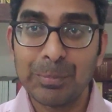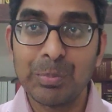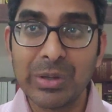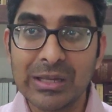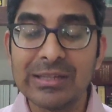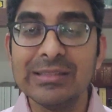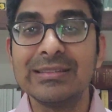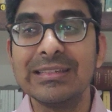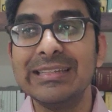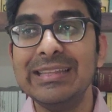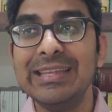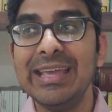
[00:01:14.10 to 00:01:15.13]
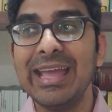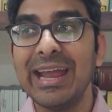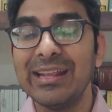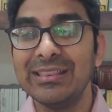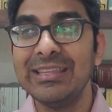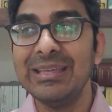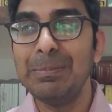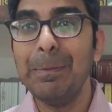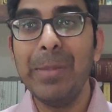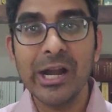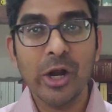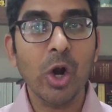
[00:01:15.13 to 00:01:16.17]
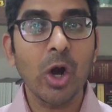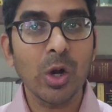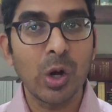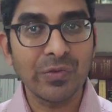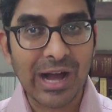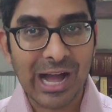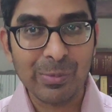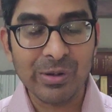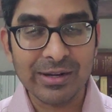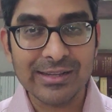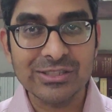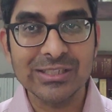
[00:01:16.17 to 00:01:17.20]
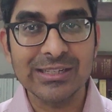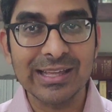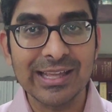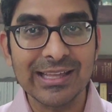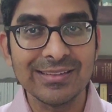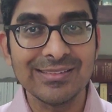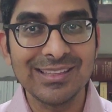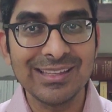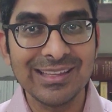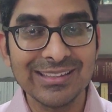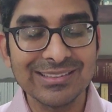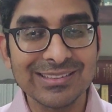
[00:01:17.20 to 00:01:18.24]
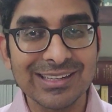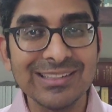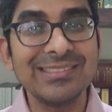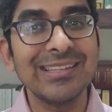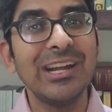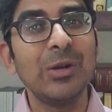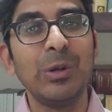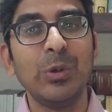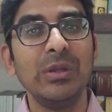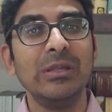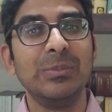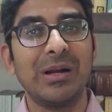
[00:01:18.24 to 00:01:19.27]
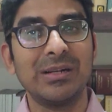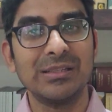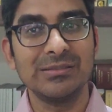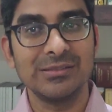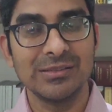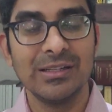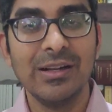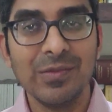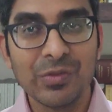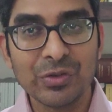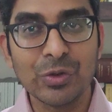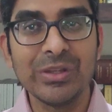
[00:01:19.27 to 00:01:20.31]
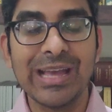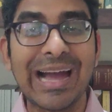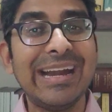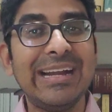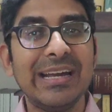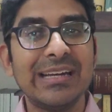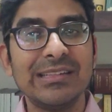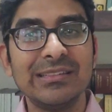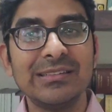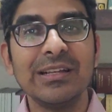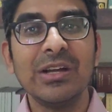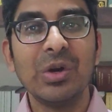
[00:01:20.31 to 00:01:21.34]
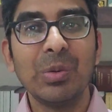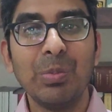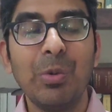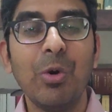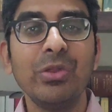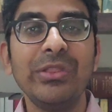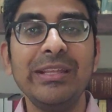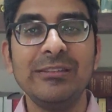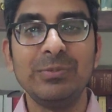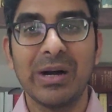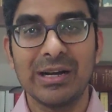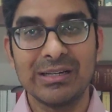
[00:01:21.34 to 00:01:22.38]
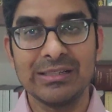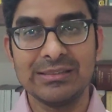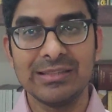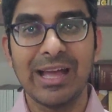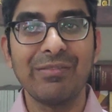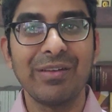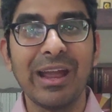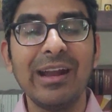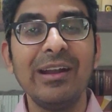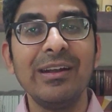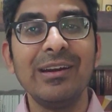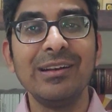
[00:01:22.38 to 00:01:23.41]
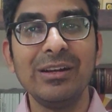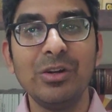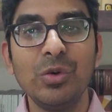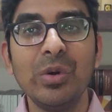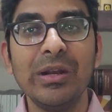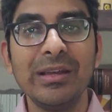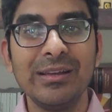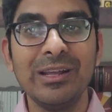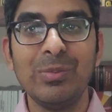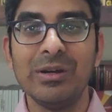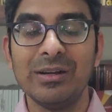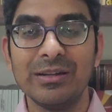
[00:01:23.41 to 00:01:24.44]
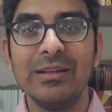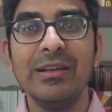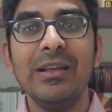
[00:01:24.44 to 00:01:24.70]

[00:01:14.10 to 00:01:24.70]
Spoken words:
Because the bedrock of arbitration is consent between the parties. So the idea is both these parties have entered into an agreement,